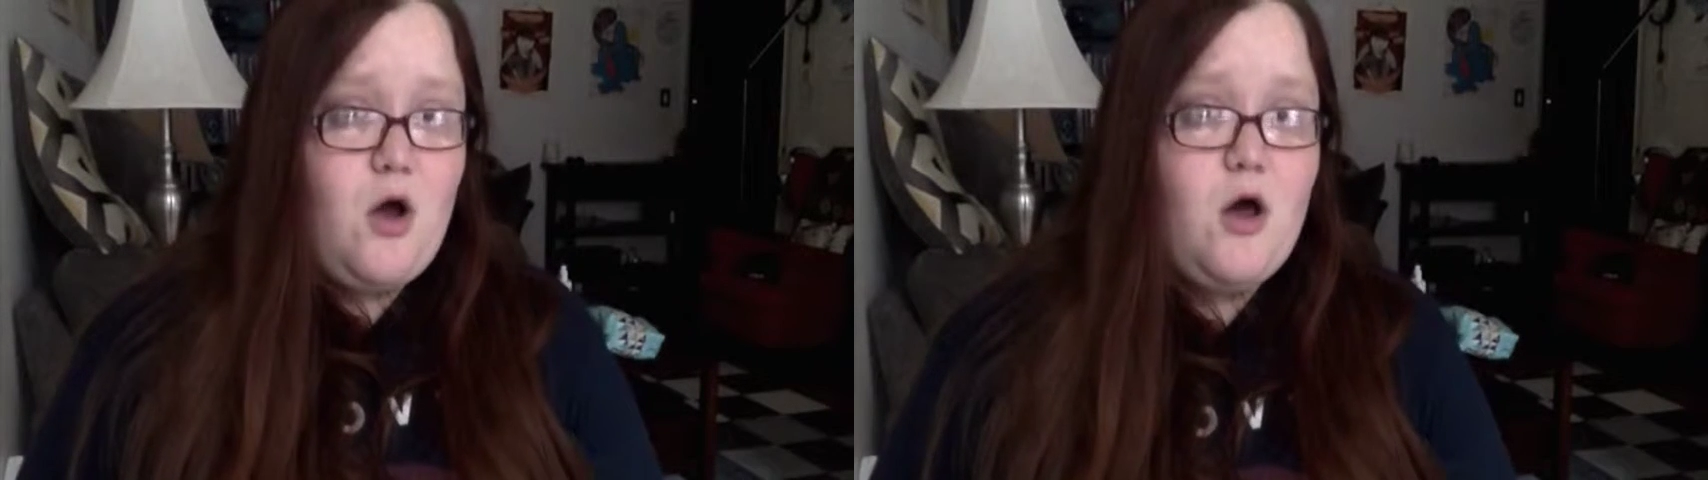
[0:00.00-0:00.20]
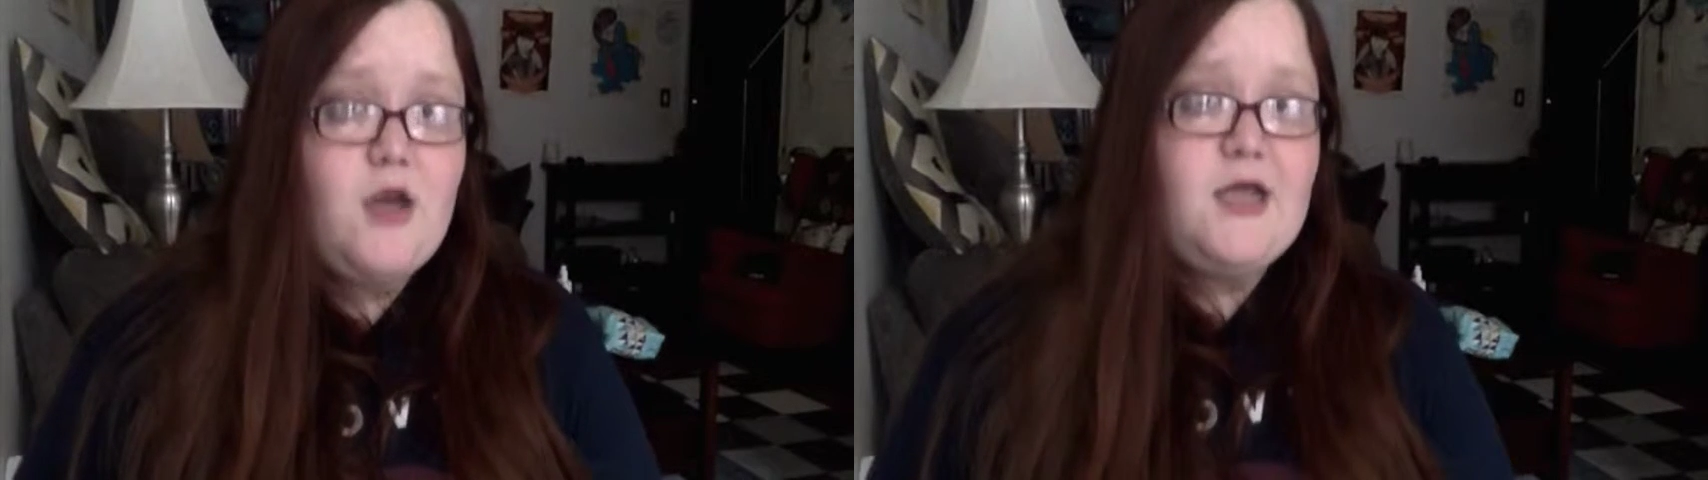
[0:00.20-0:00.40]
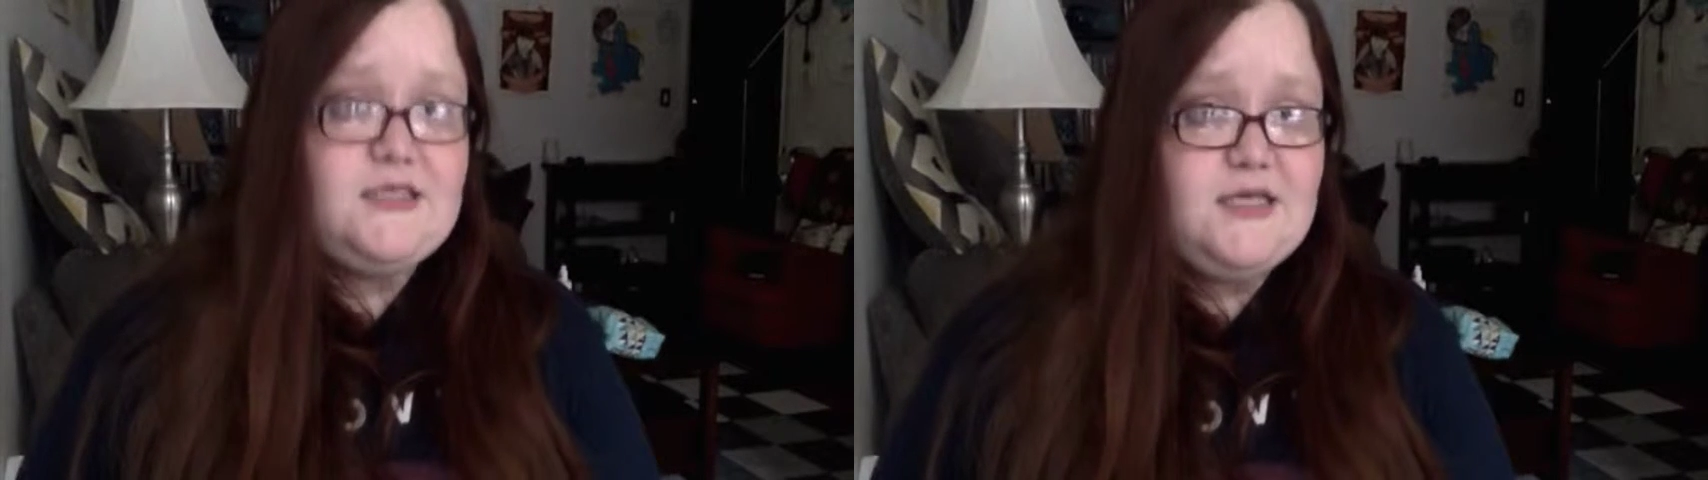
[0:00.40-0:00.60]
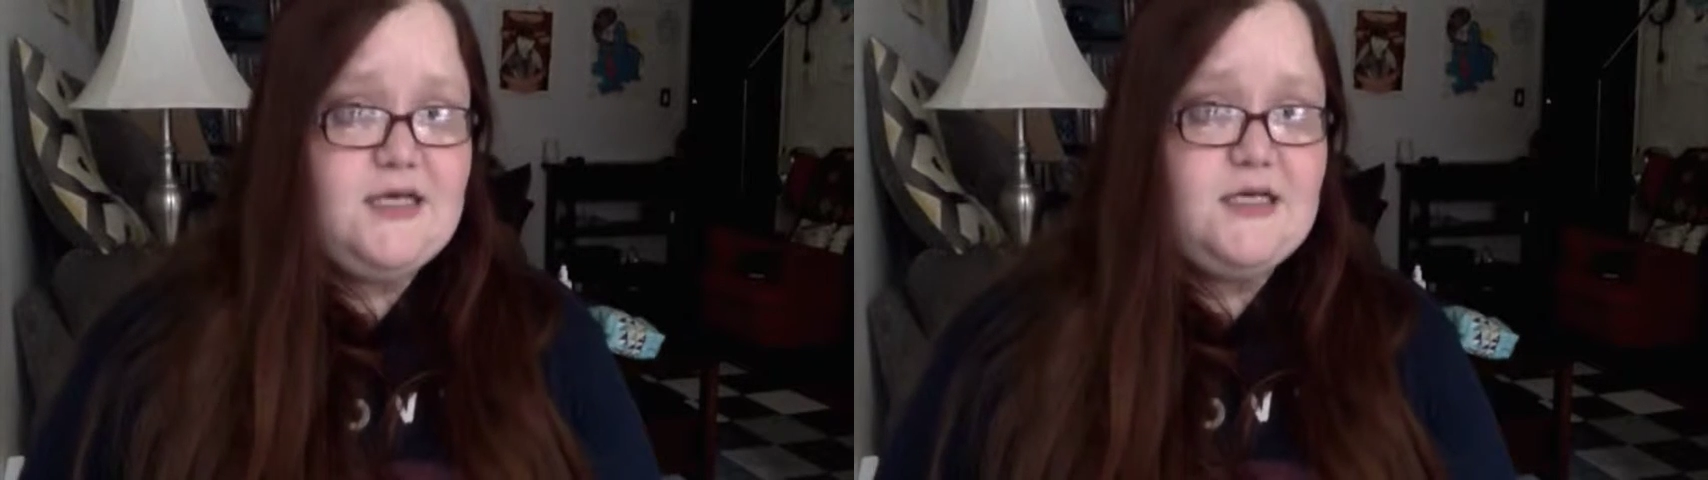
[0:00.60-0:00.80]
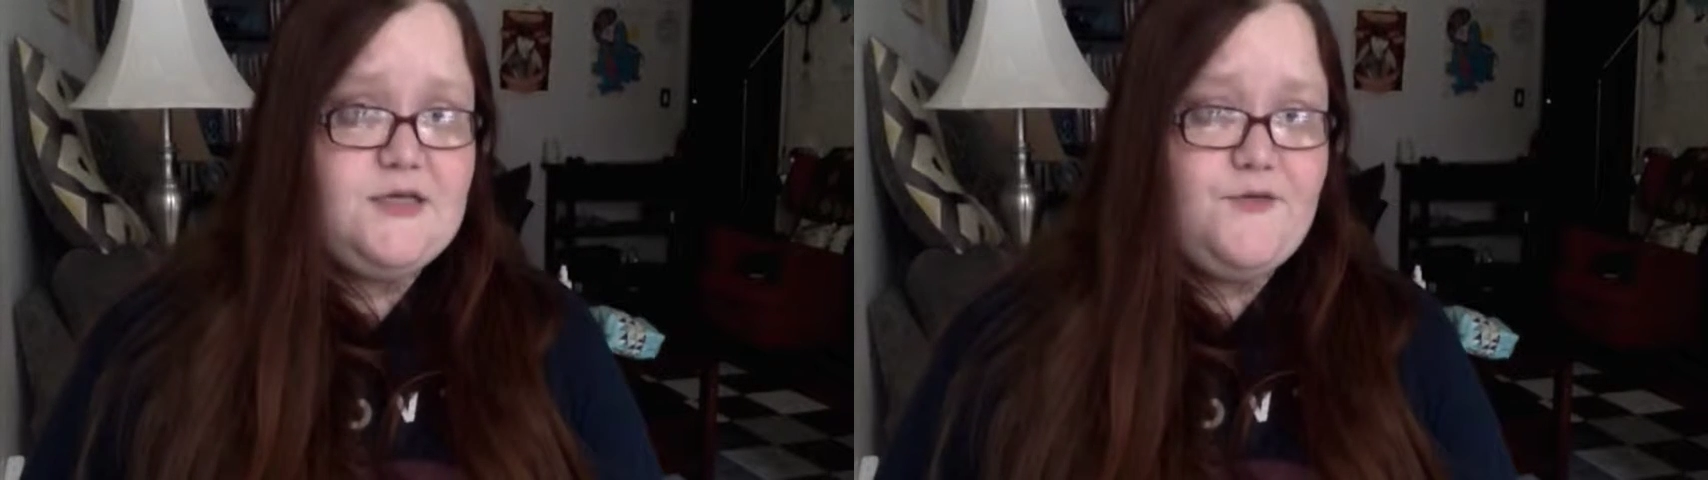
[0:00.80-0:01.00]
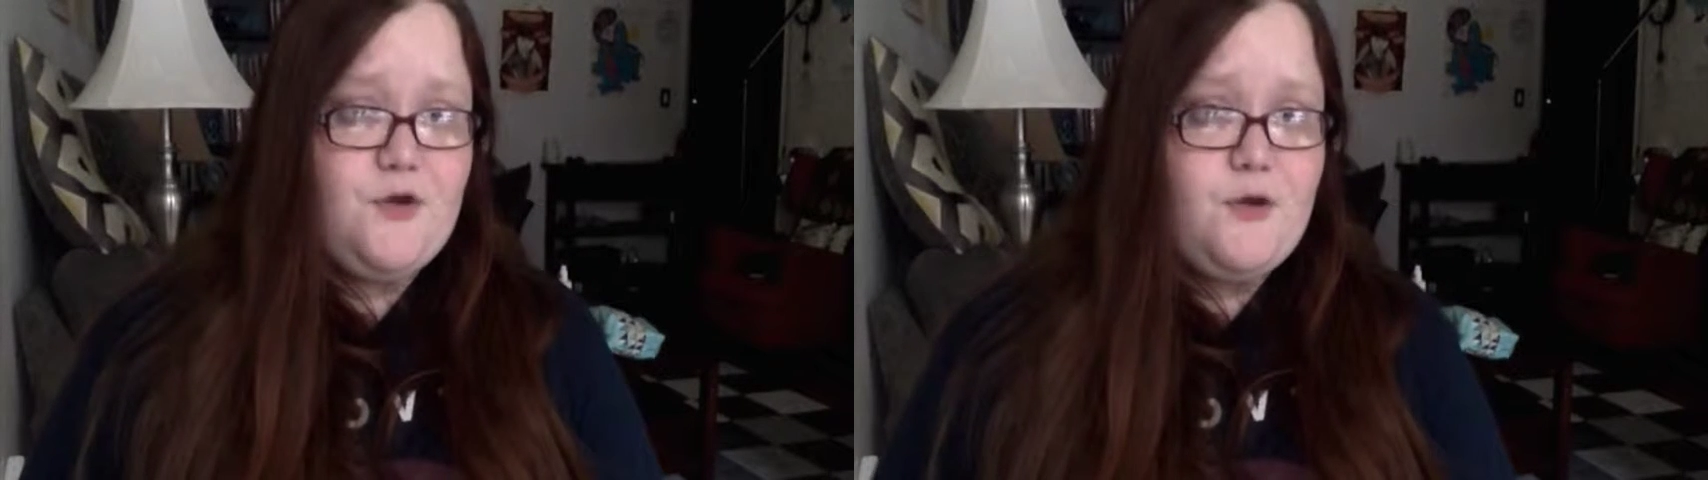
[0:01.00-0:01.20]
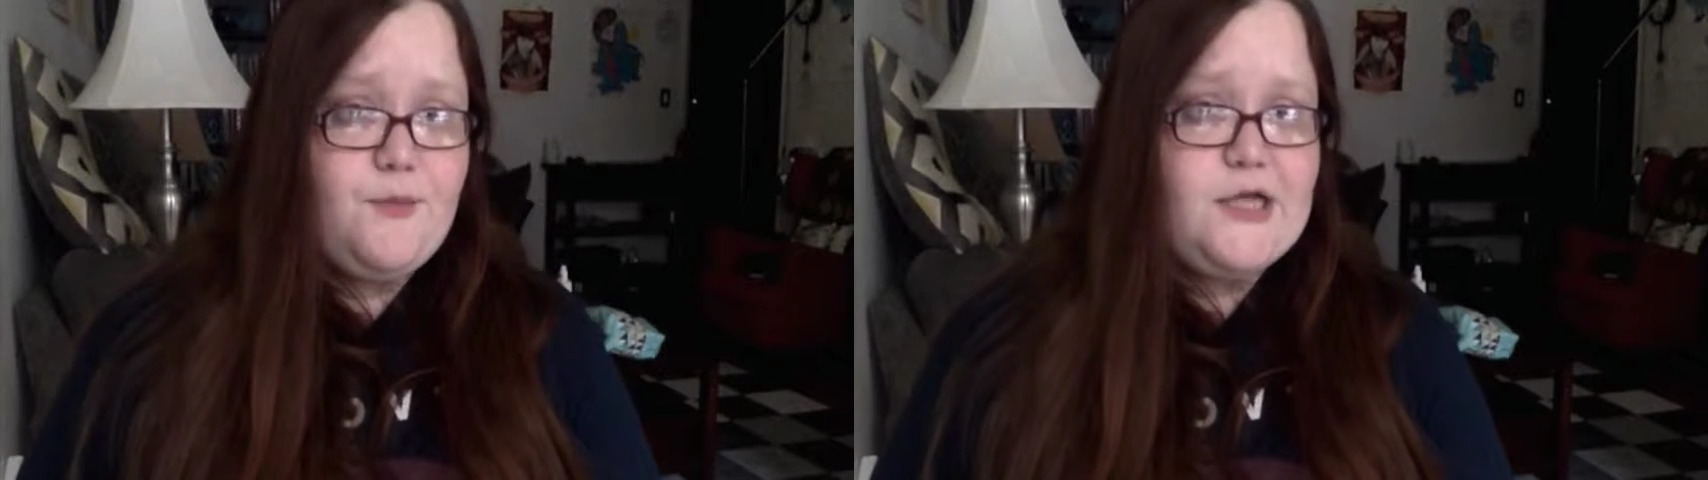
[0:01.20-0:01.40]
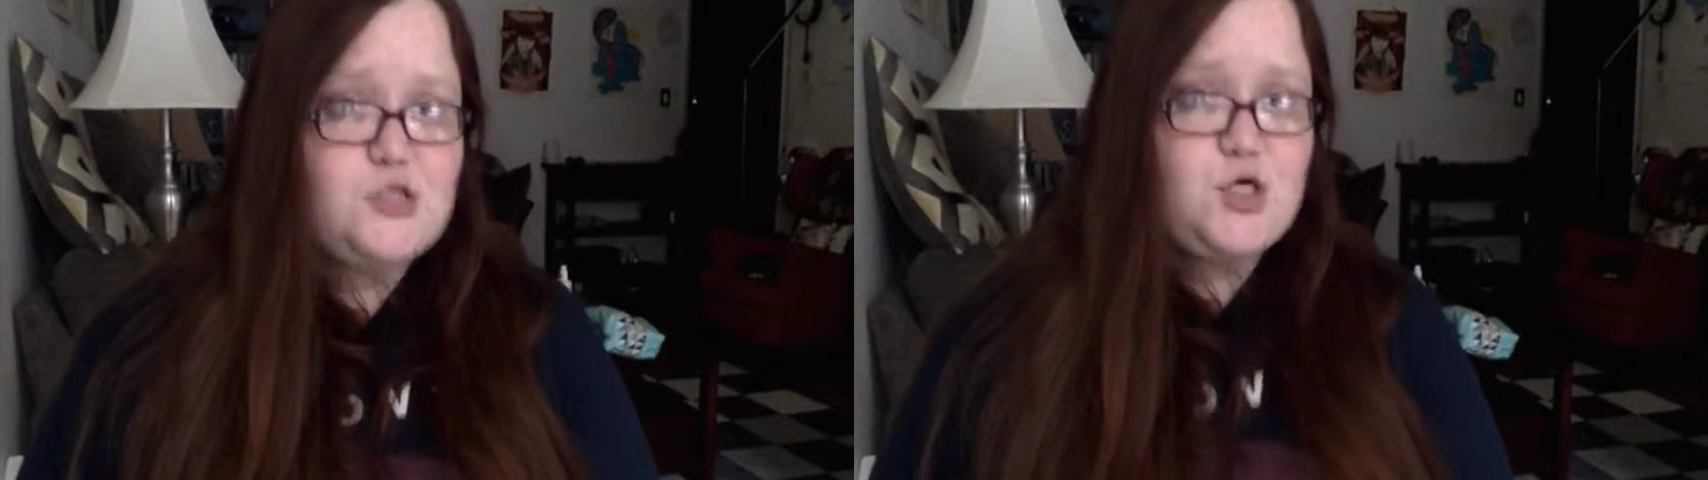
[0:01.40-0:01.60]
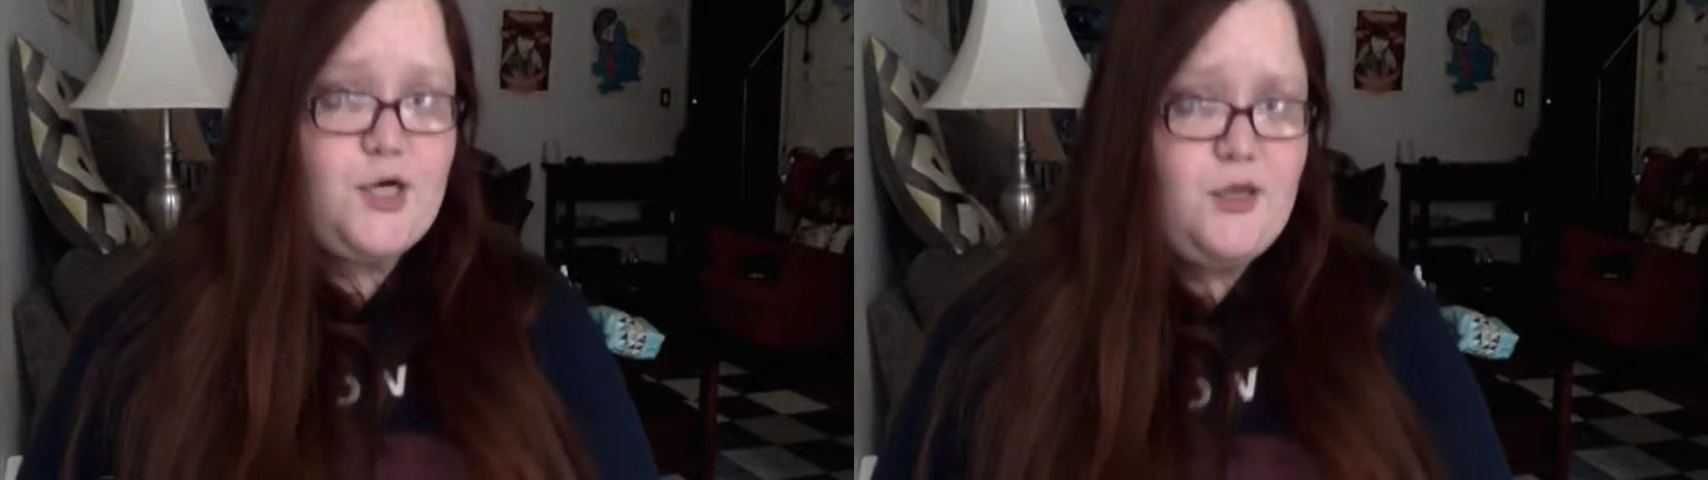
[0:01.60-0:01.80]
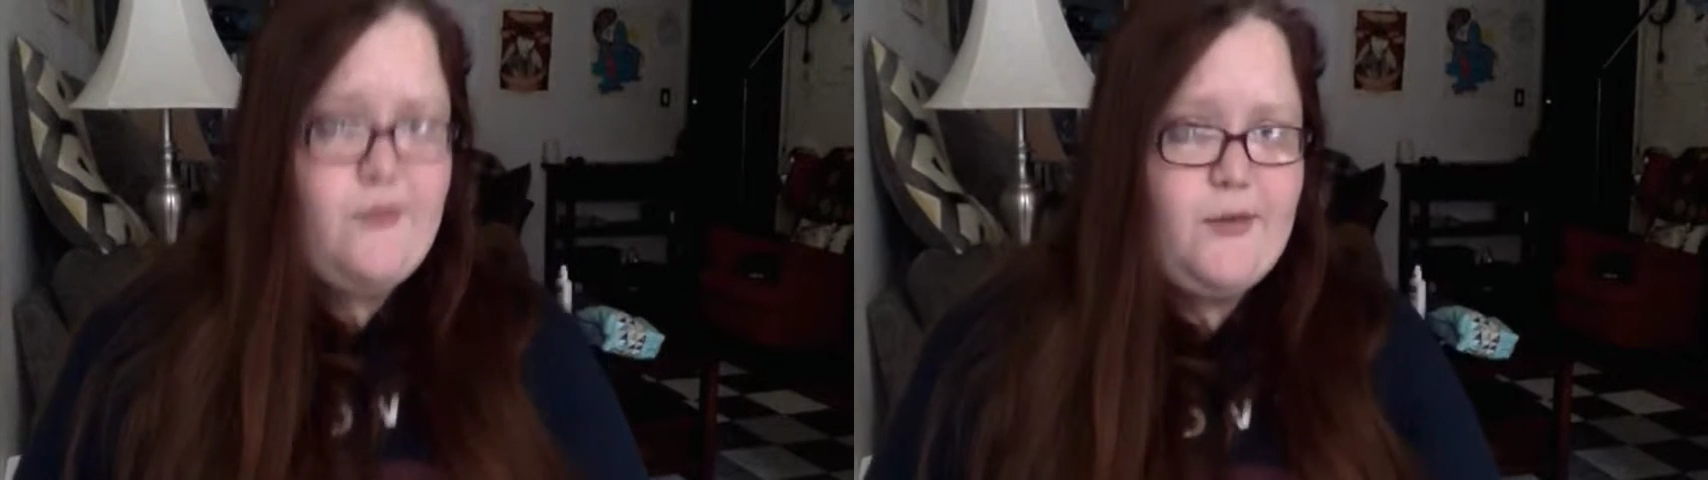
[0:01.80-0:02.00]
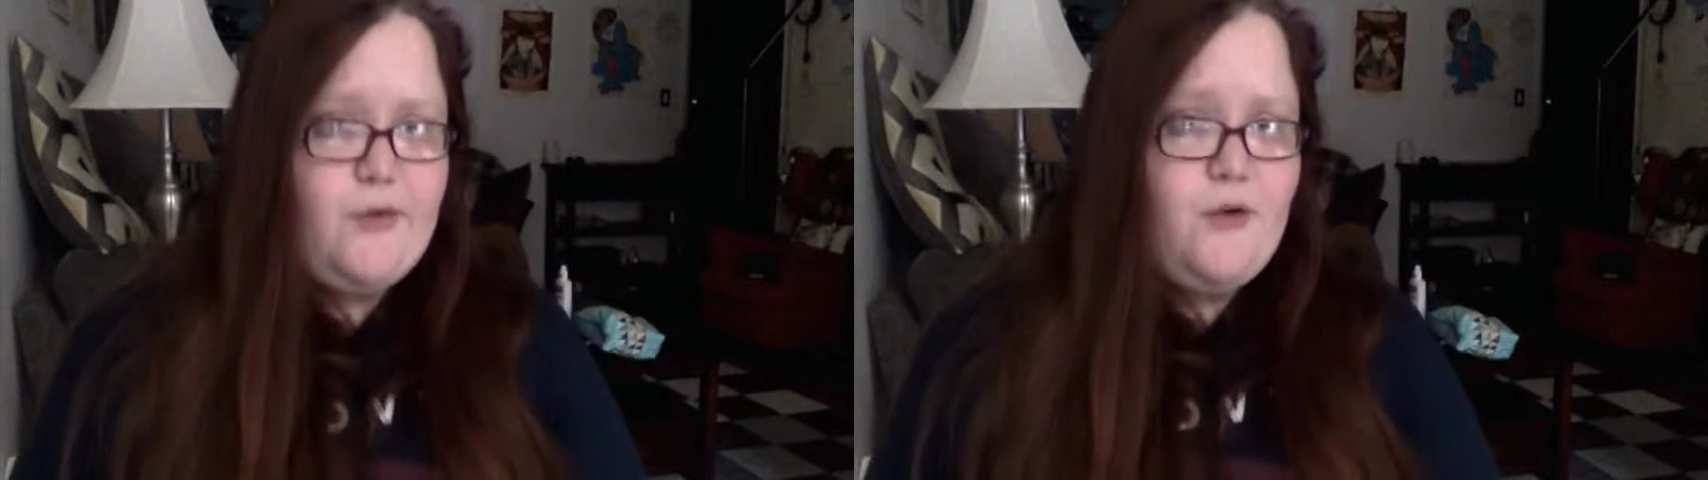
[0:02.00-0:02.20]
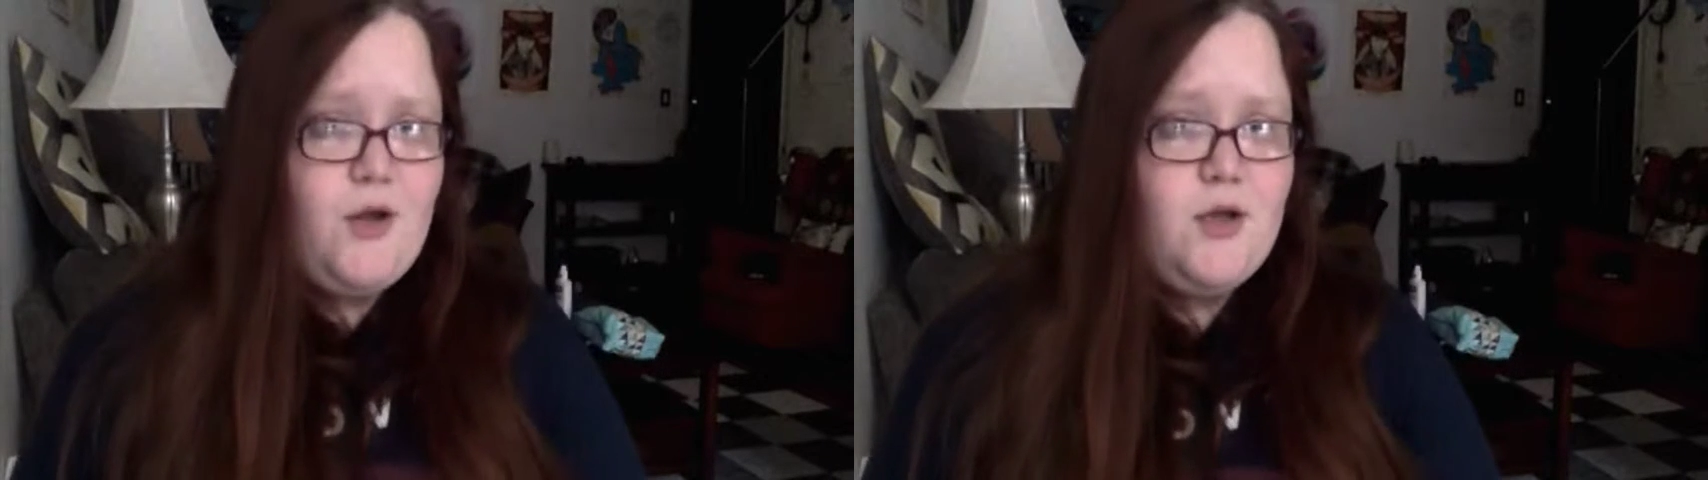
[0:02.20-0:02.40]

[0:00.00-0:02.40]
audience is if you're a brand trying to promote,